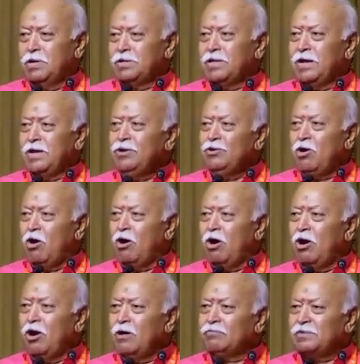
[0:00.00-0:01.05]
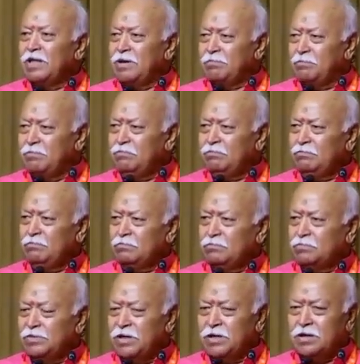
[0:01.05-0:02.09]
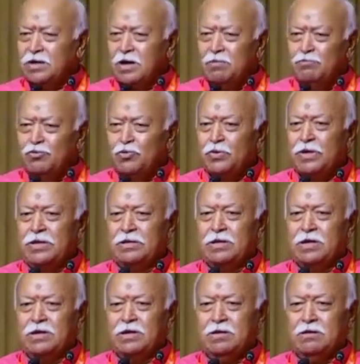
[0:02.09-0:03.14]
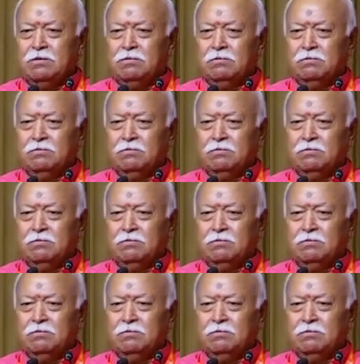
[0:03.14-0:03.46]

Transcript: But then all of them, they come together